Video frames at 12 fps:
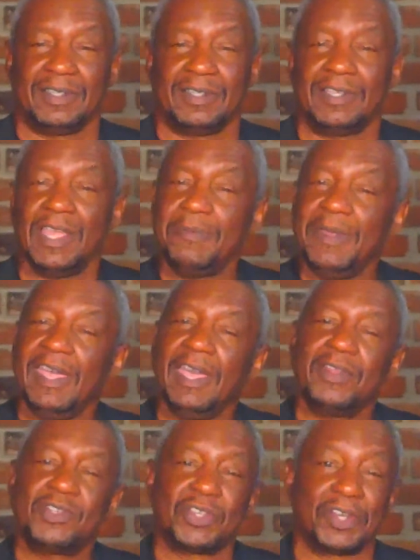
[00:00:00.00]
They
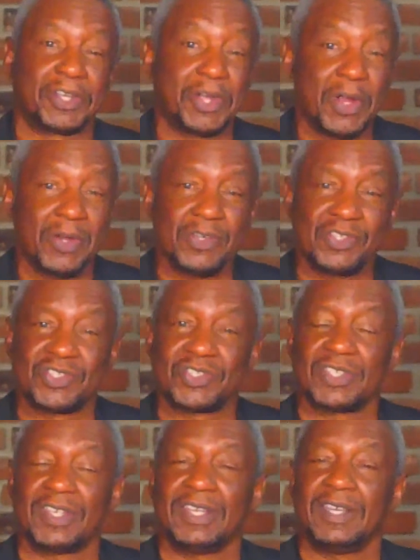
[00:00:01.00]
begin to curse
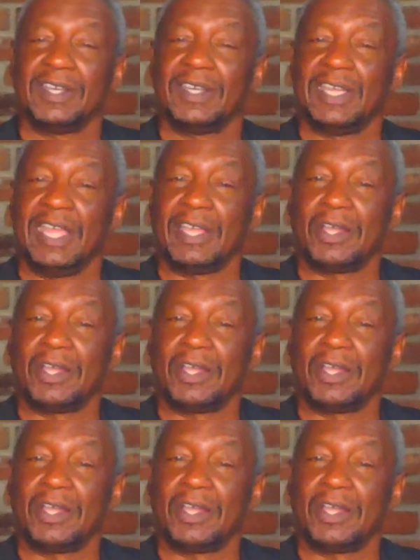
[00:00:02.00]
and